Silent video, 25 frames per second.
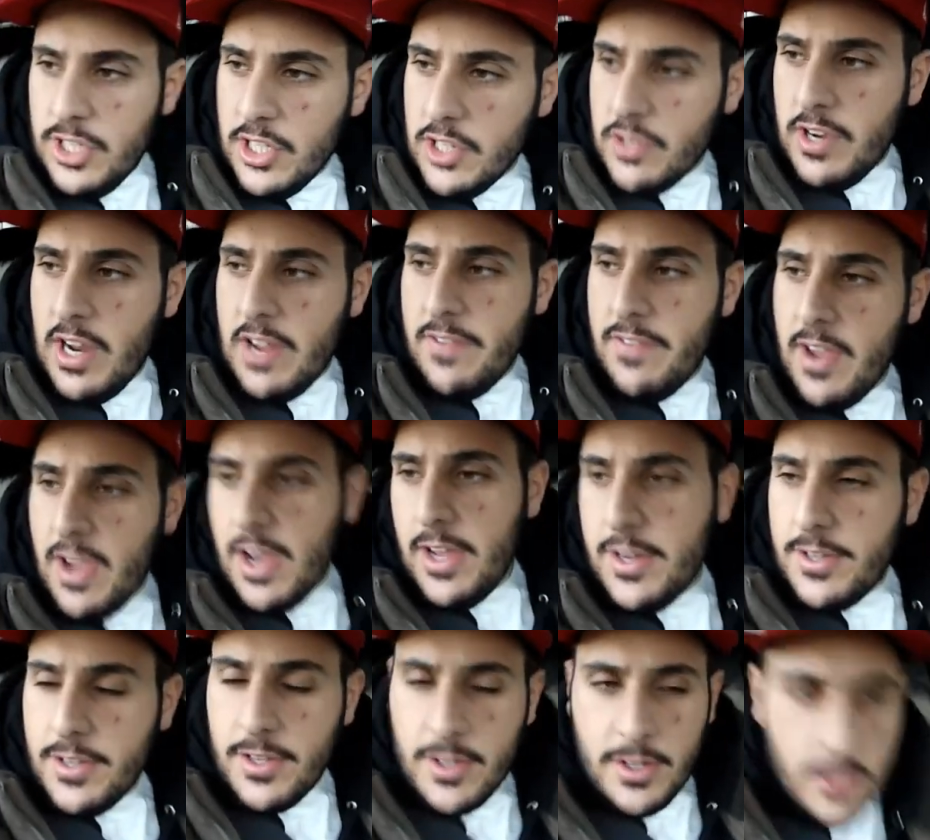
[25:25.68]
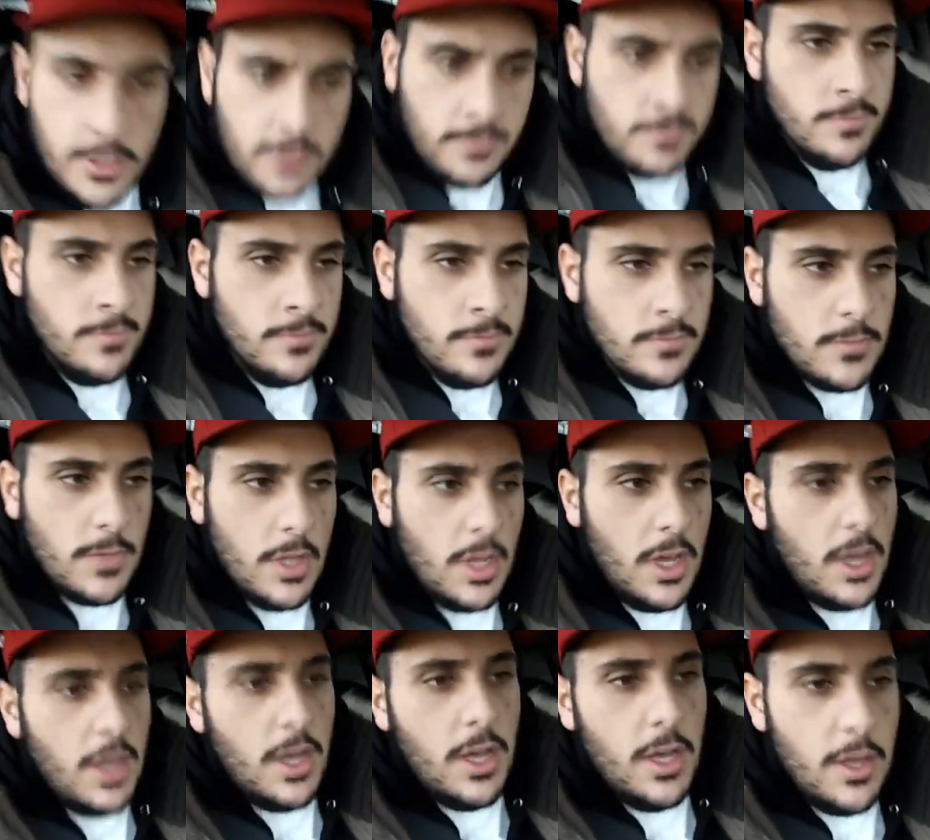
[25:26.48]
at the graveyard.
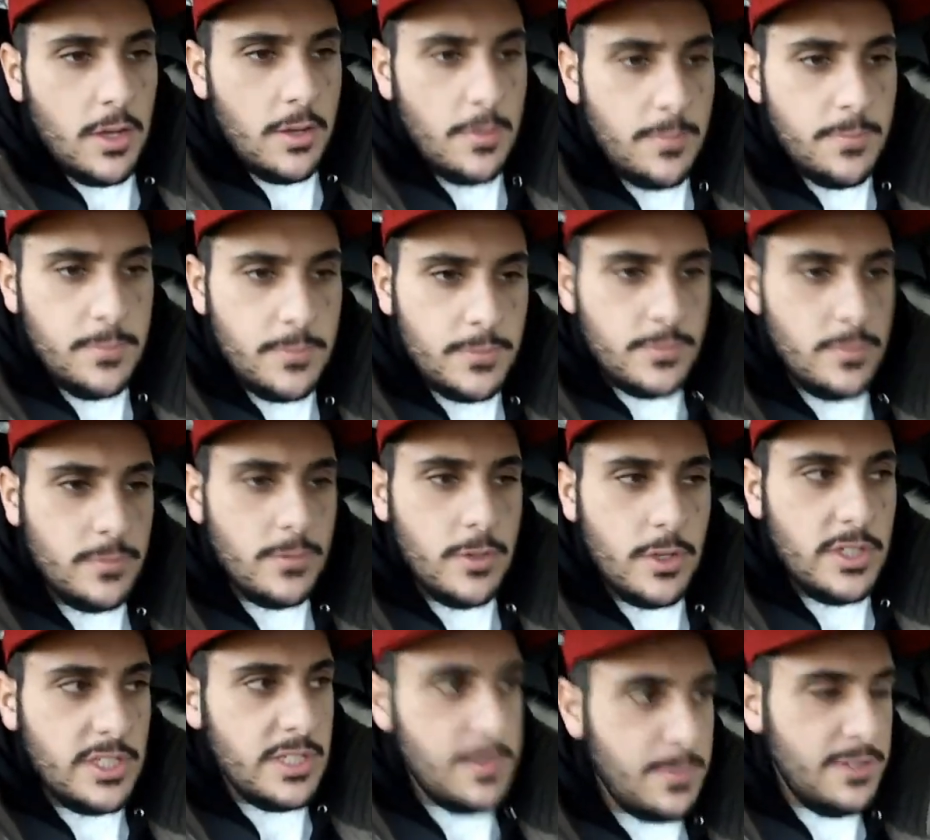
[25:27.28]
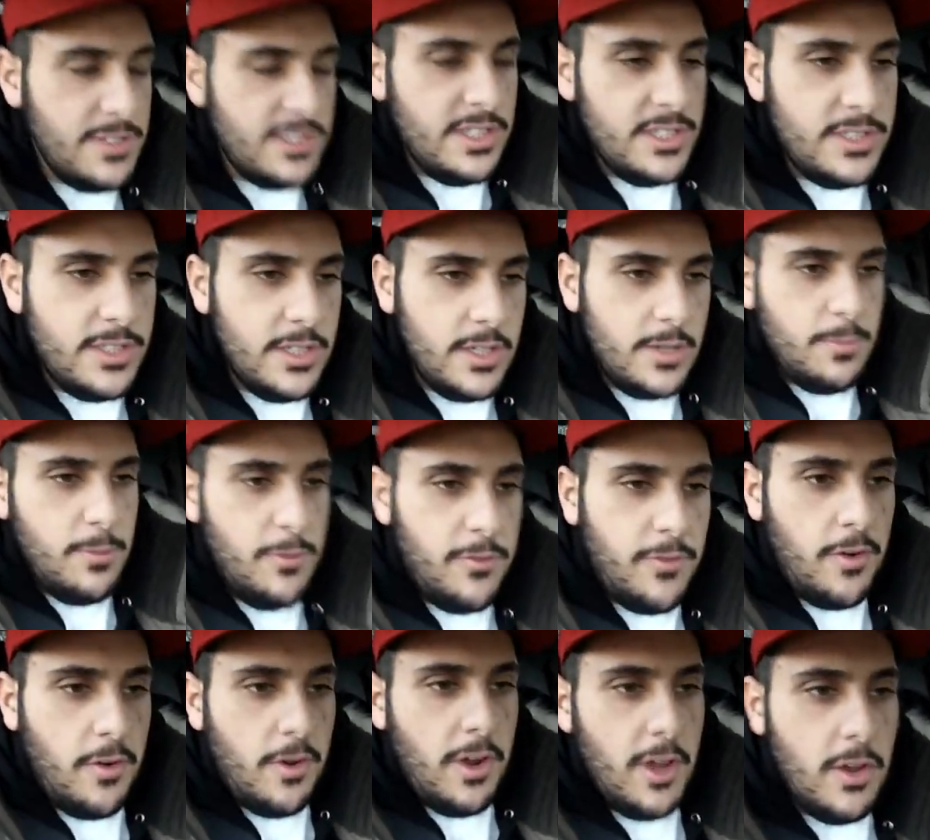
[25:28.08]
Gonna see my sister
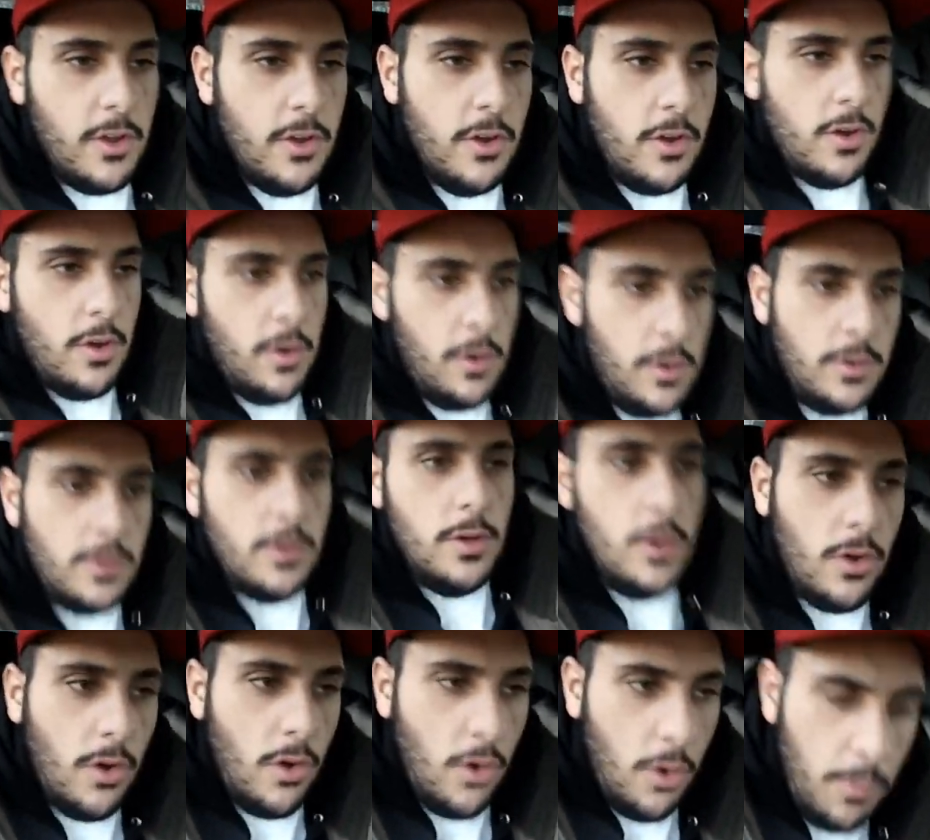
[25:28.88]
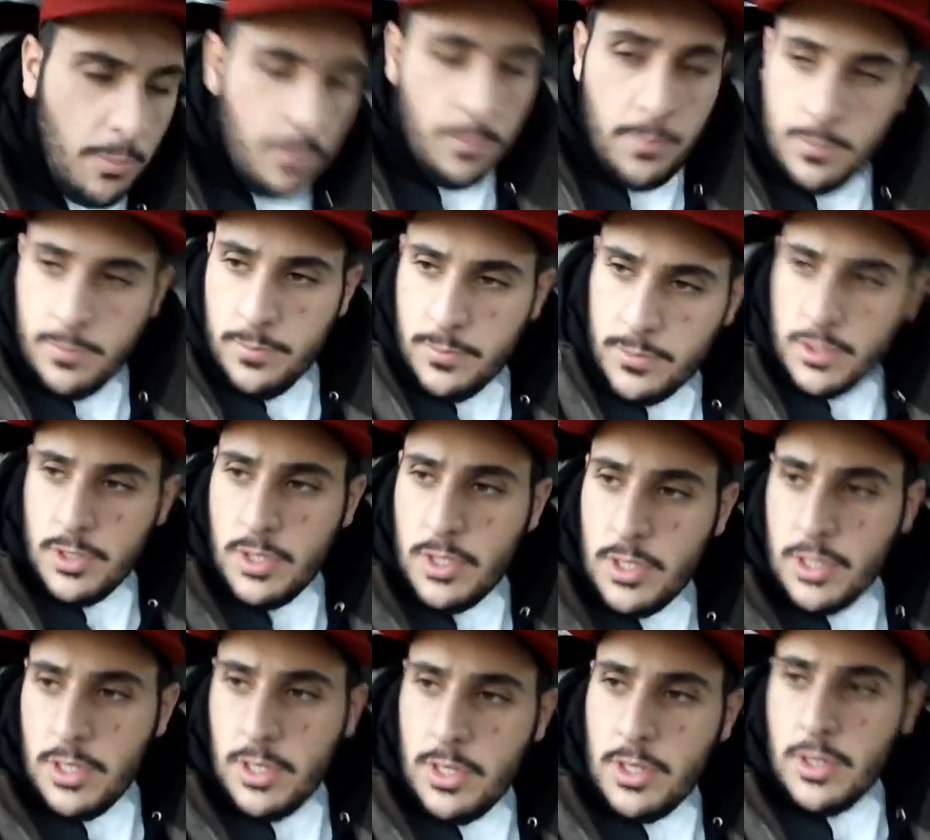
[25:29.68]
before I go home.
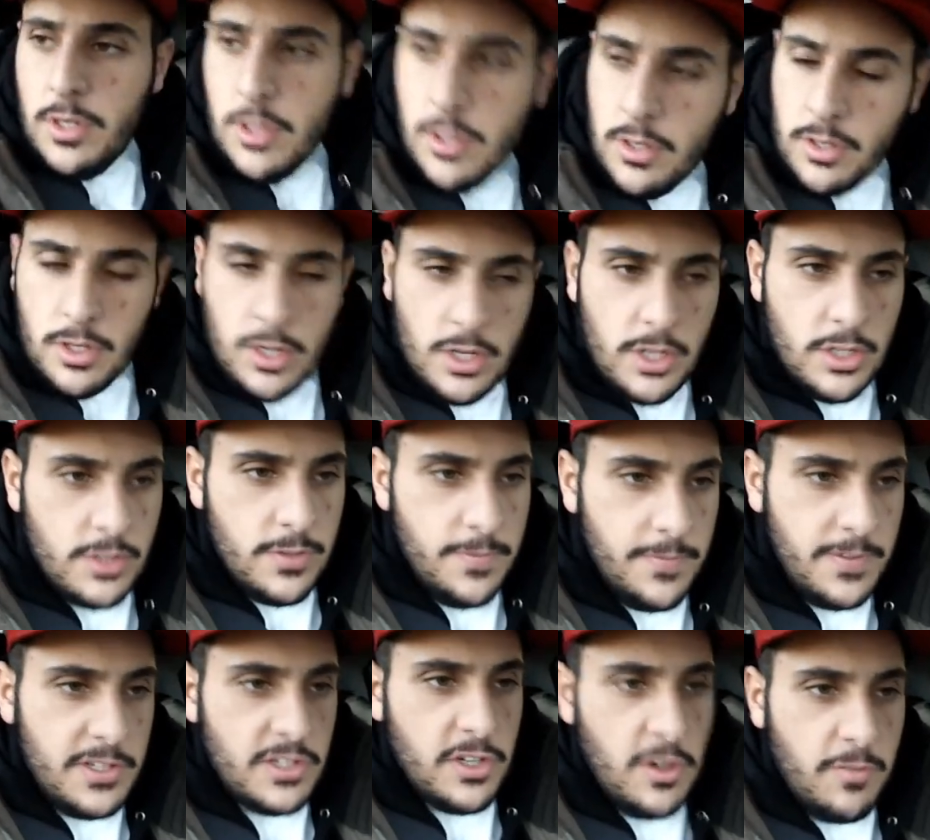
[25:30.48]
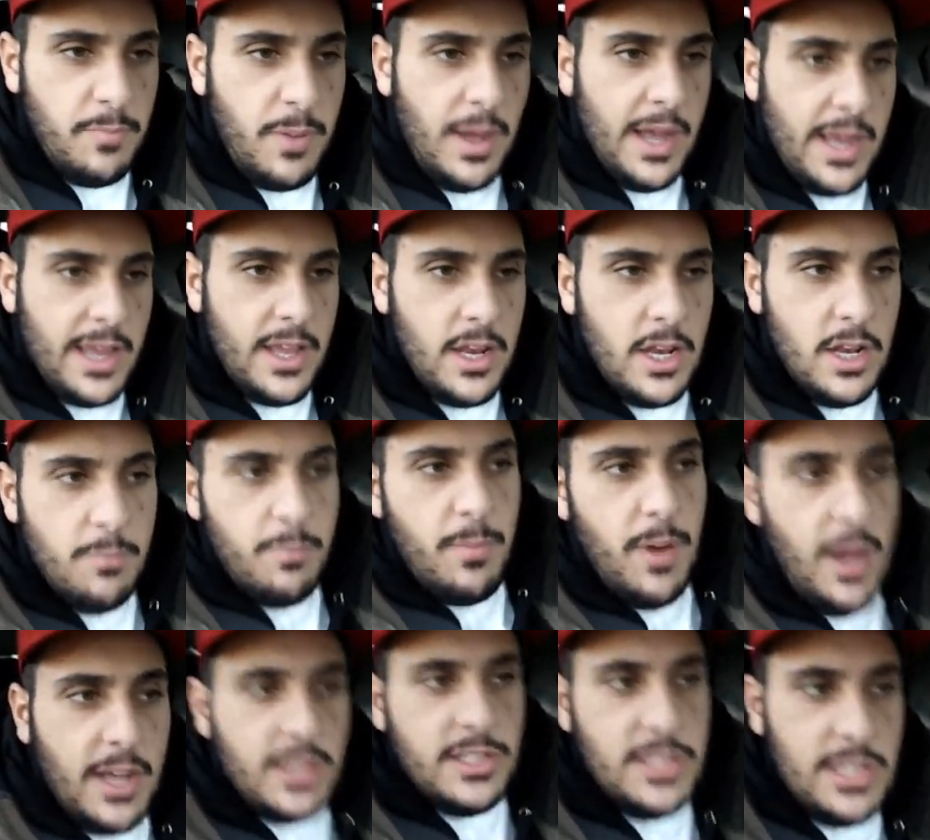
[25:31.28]
I'm gonna finish off packing the
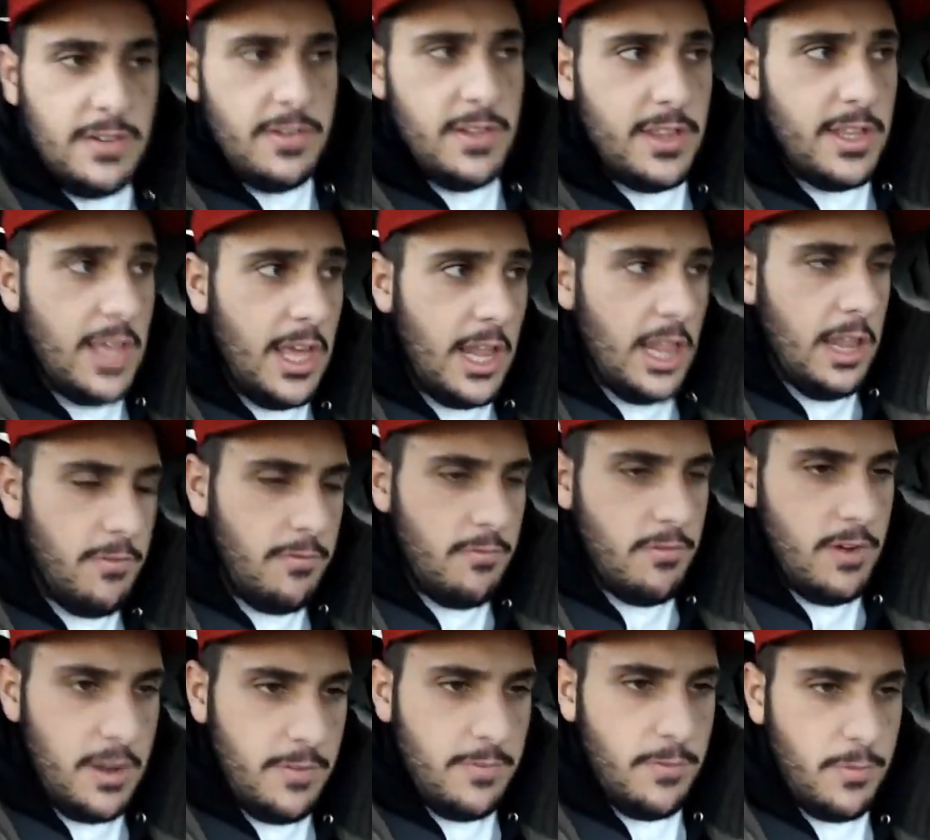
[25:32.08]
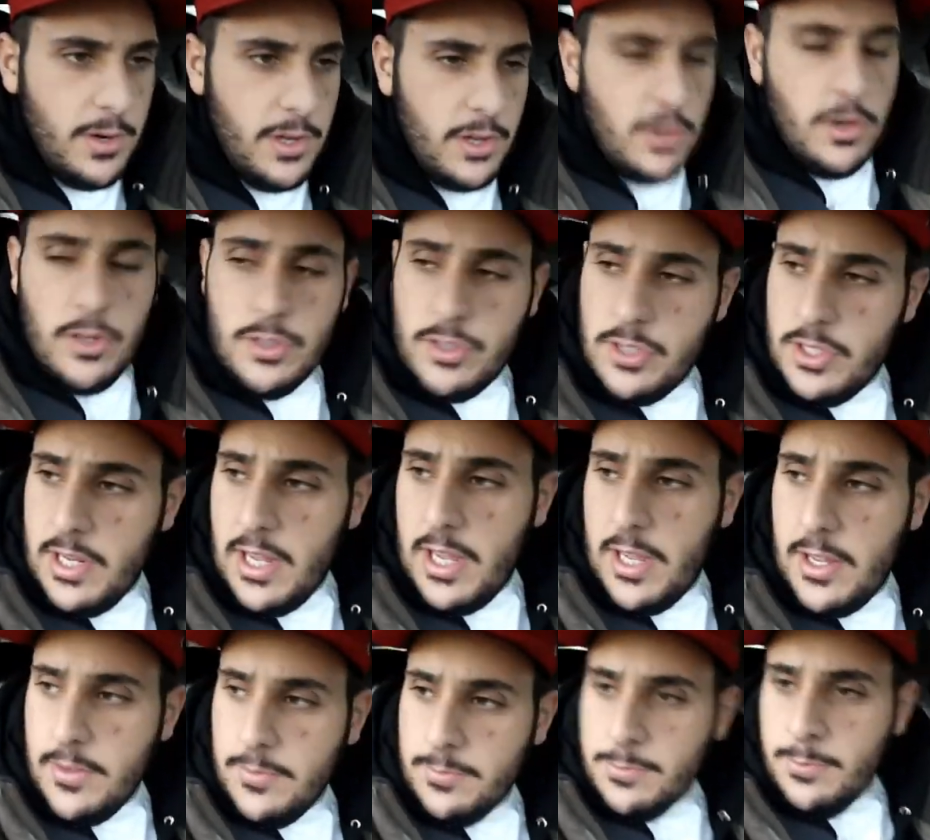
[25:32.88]
bags and everything, getting ready for when I go
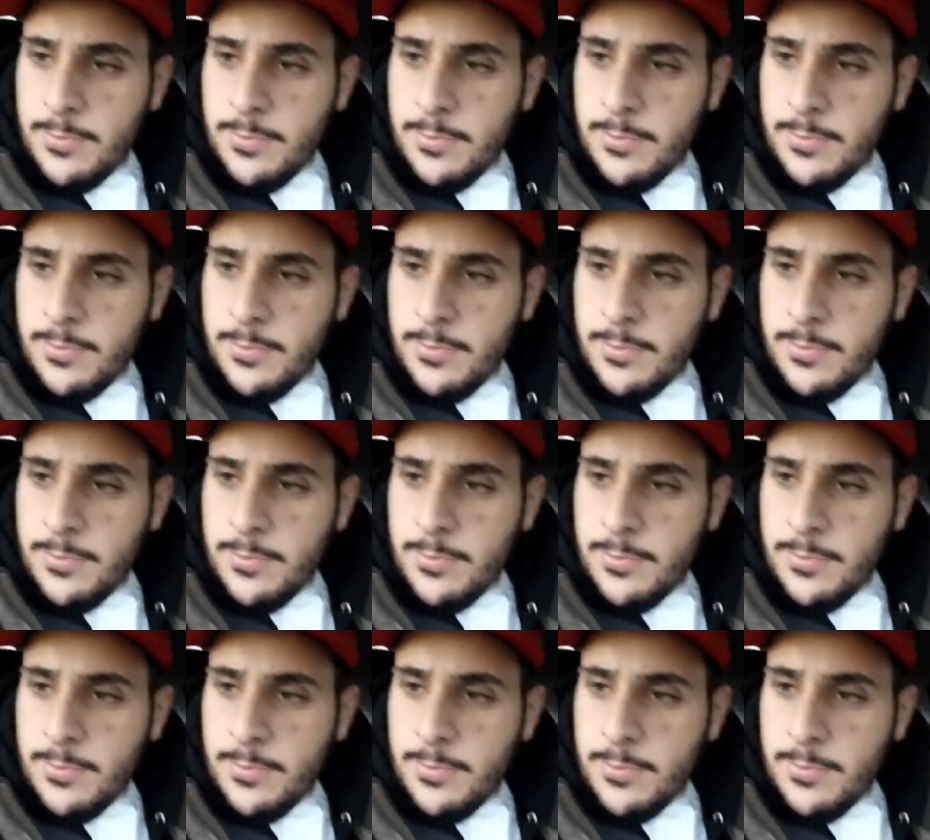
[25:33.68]
tonight.